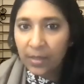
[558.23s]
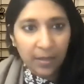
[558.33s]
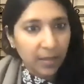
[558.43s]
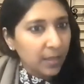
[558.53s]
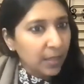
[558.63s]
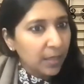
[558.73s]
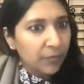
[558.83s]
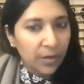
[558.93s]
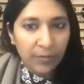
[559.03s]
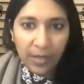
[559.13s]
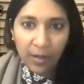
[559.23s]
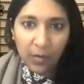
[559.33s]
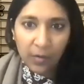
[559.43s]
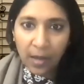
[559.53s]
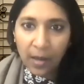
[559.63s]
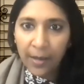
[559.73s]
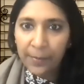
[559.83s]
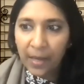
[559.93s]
getting healing for a very long time